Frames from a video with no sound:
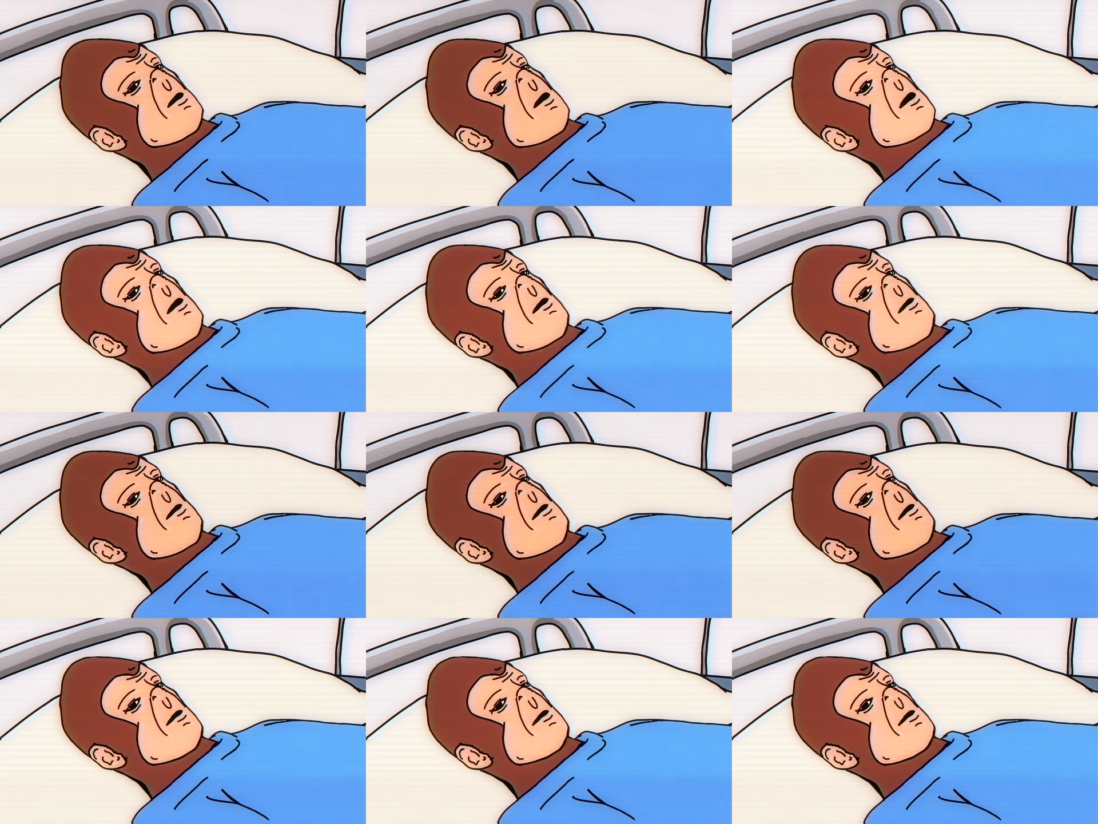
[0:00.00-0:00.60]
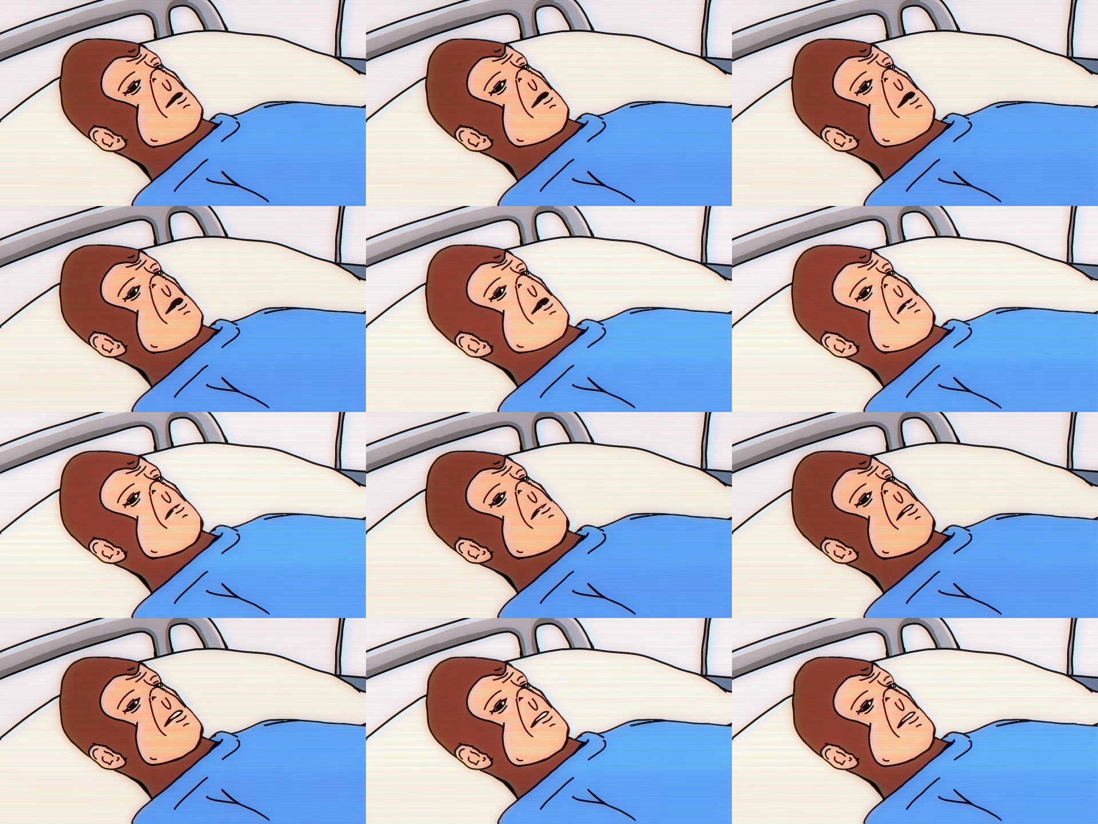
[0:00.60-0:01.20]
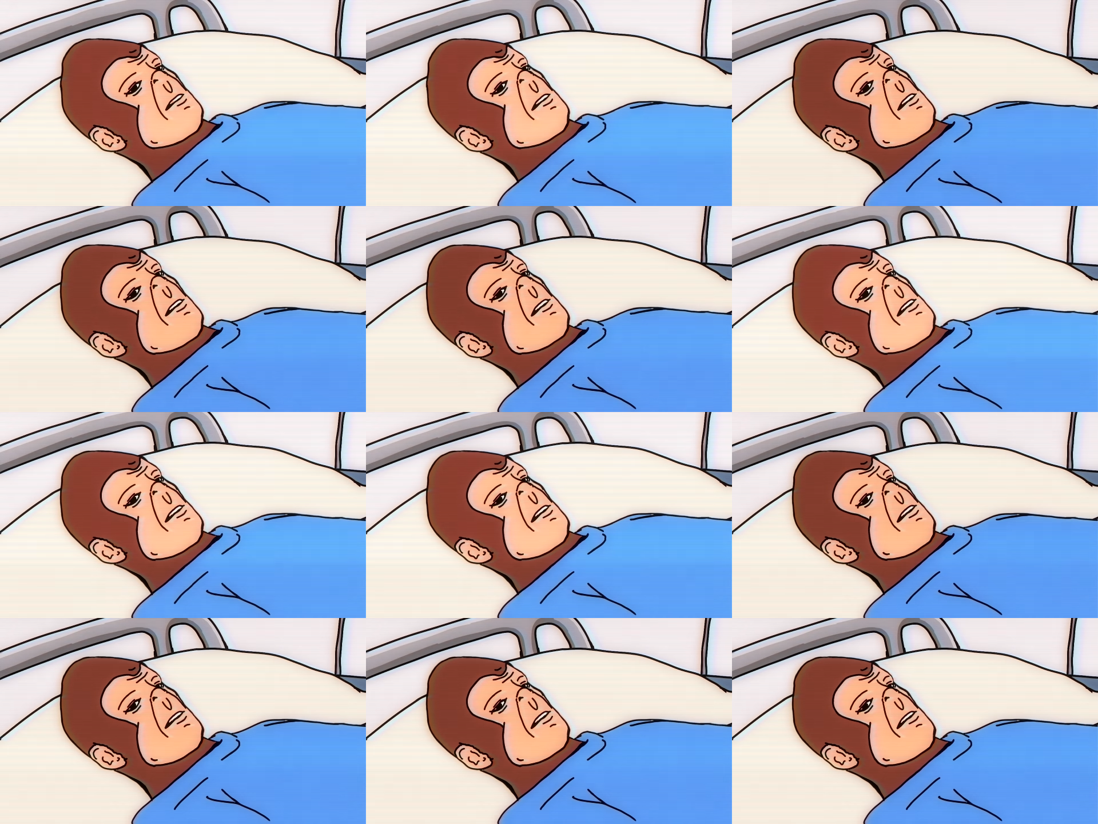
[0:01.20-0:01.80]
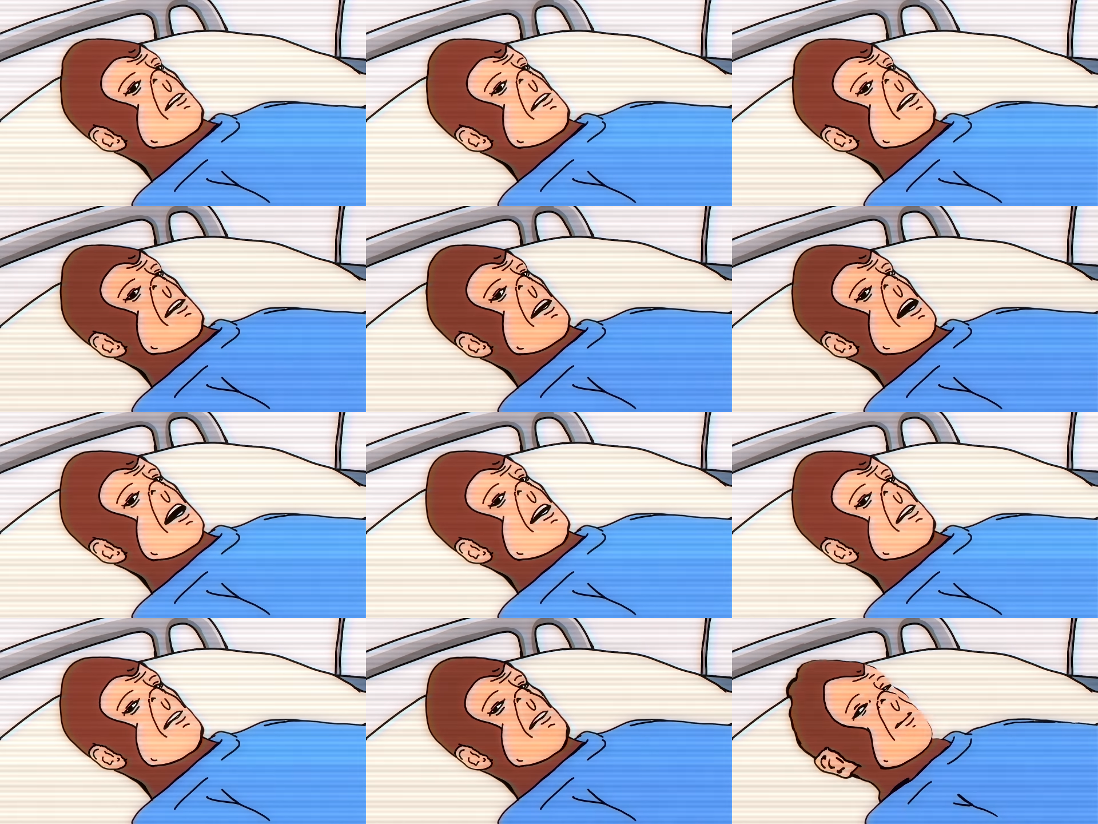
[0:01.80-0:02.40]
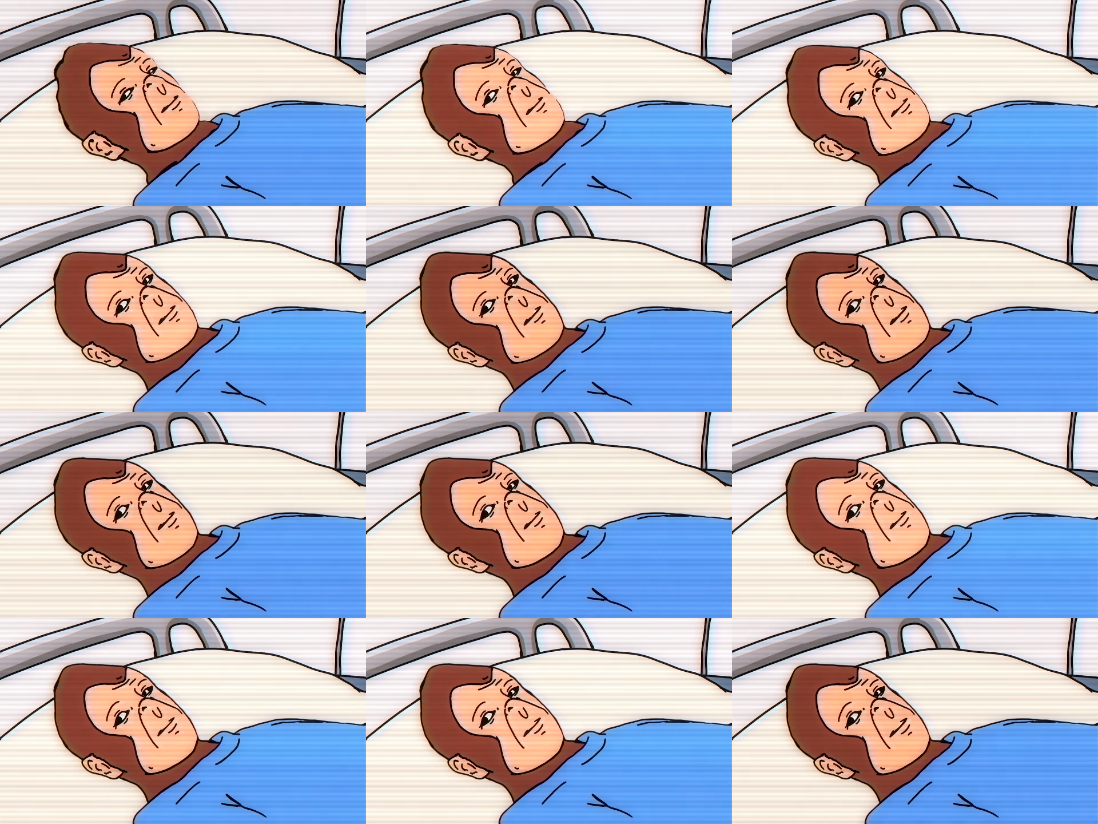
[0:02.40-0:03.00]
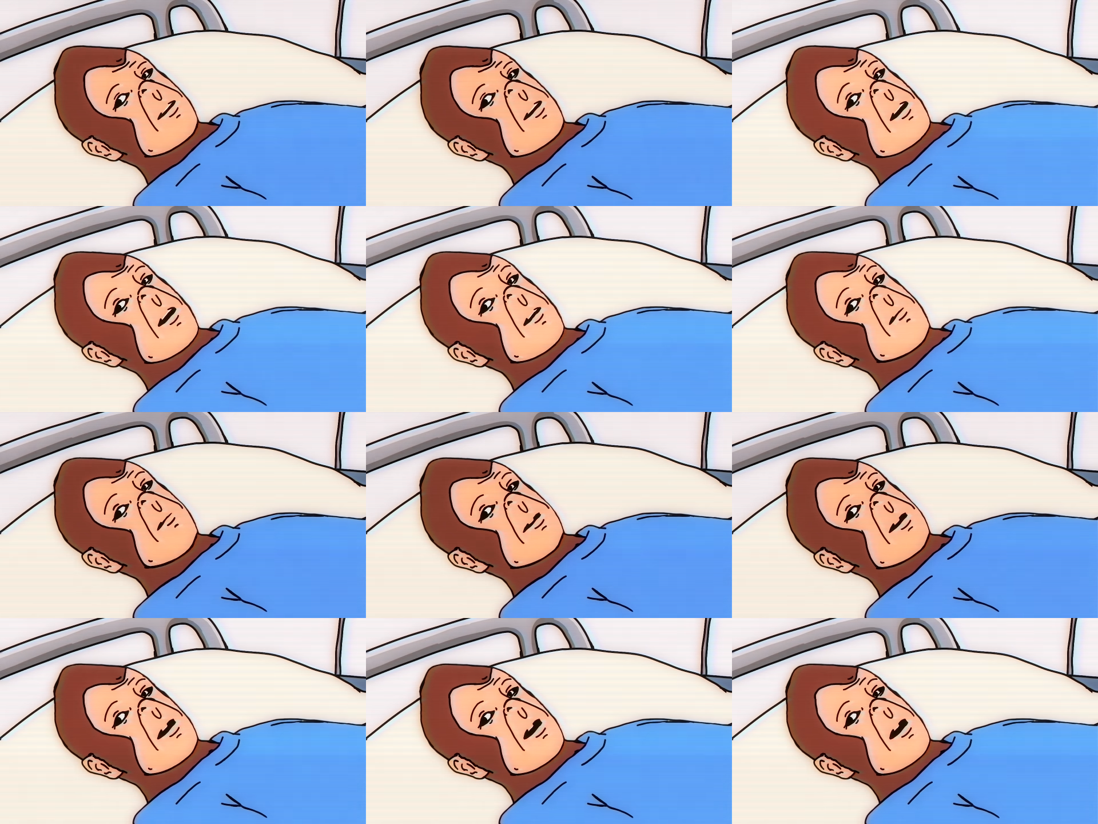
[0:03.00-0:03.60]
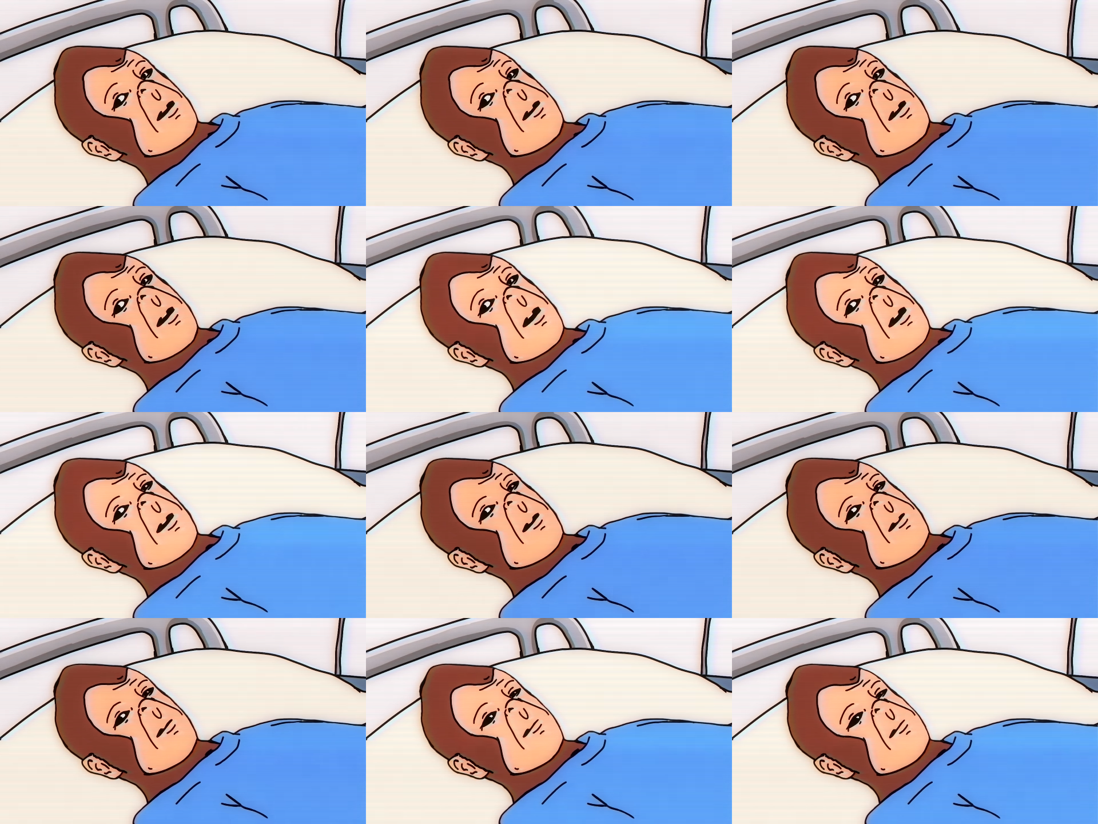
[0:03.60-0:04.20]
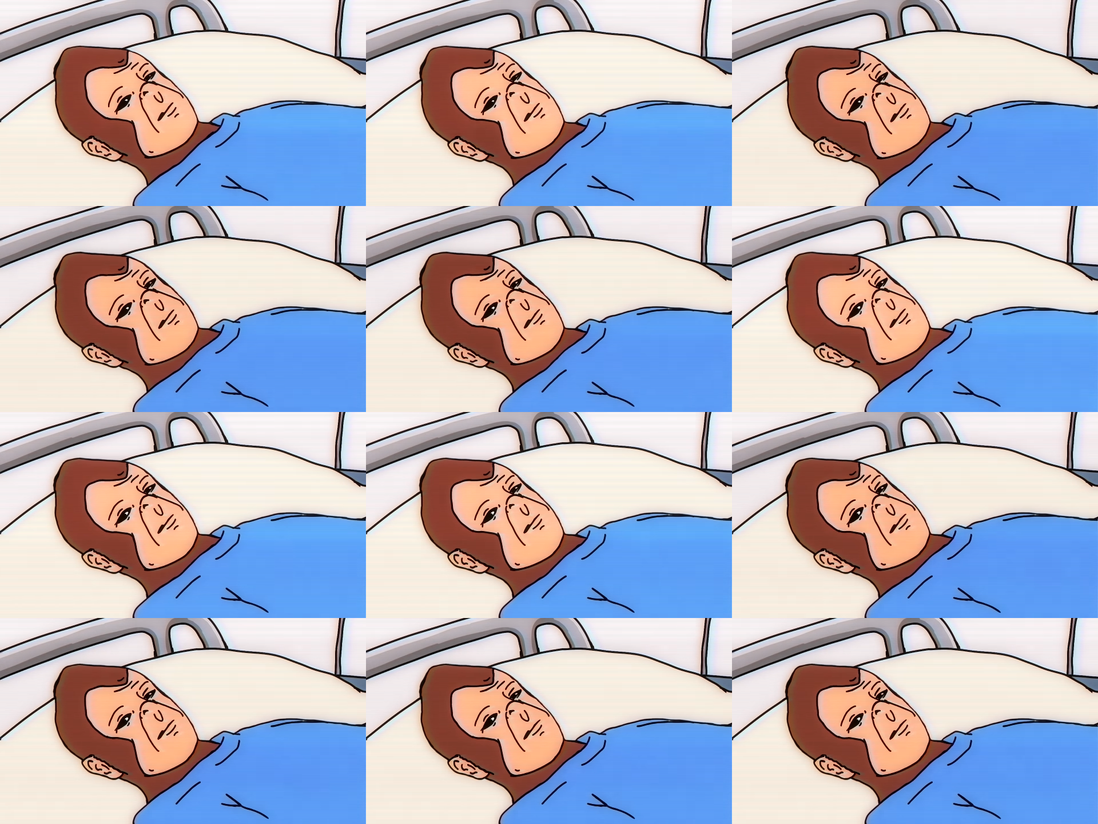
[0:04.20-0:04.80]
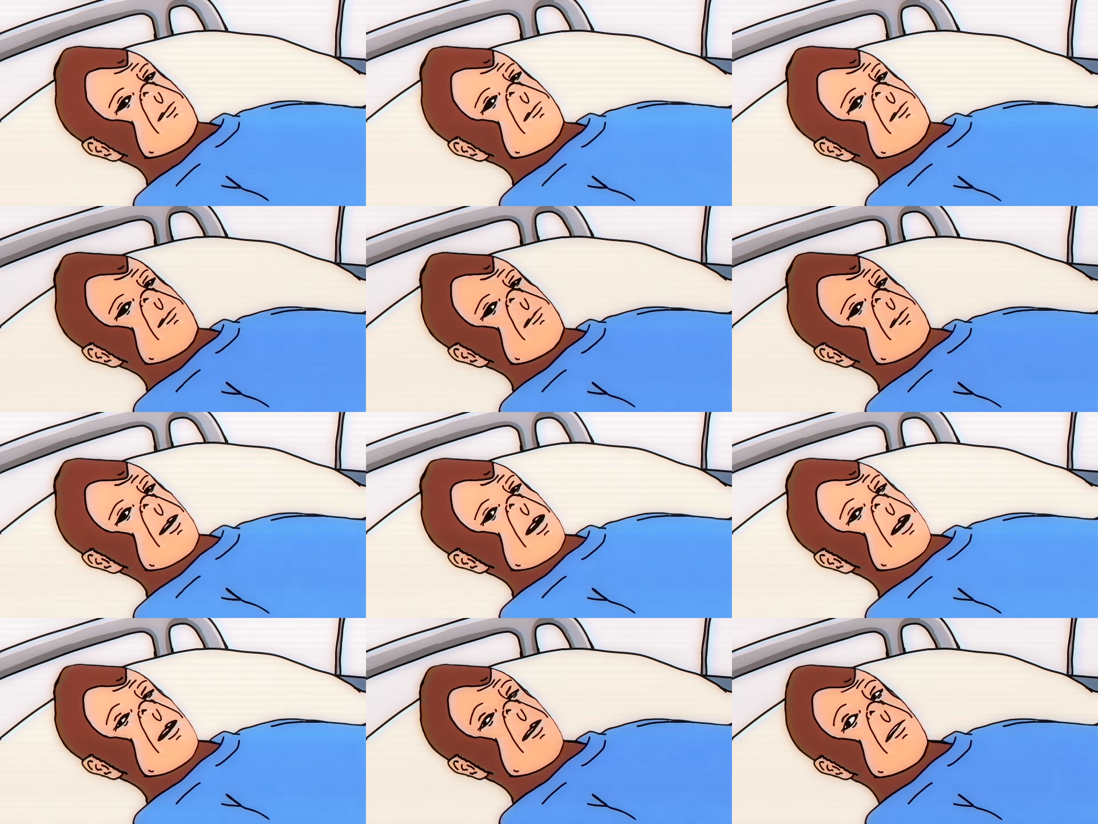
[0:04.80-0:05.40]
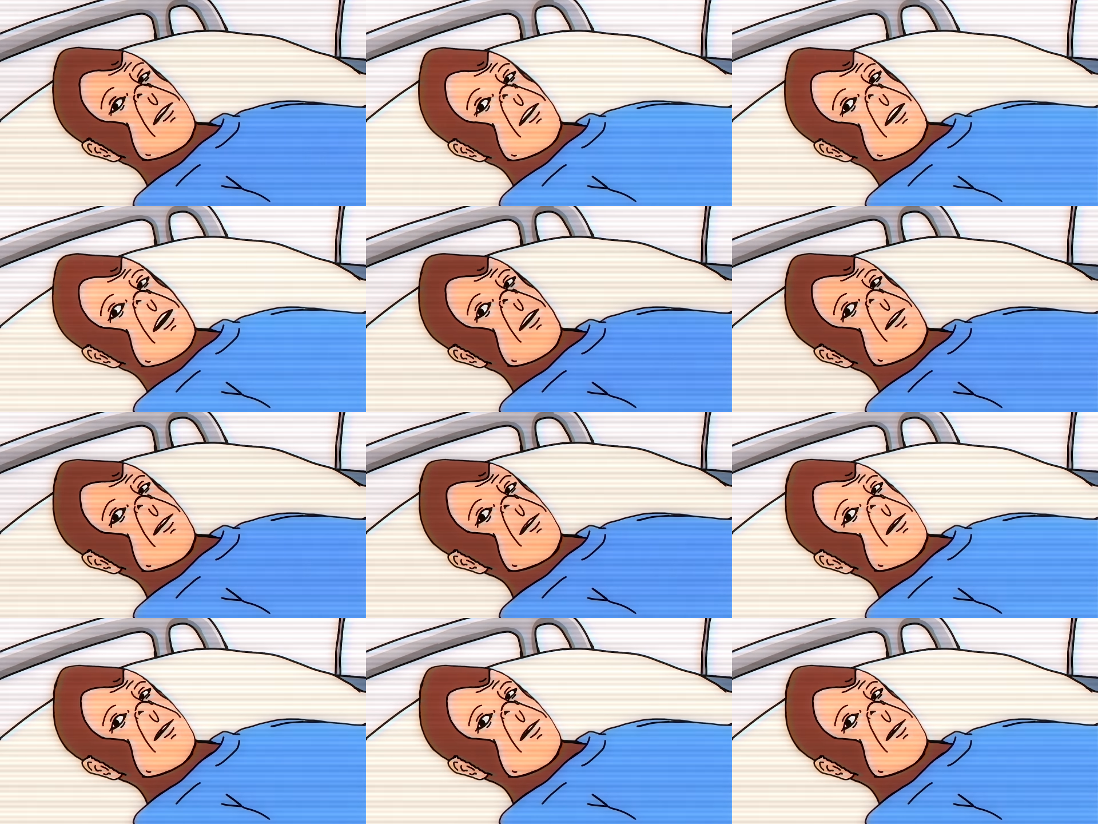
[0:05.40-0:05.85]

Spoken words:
[unreadable: no face in view]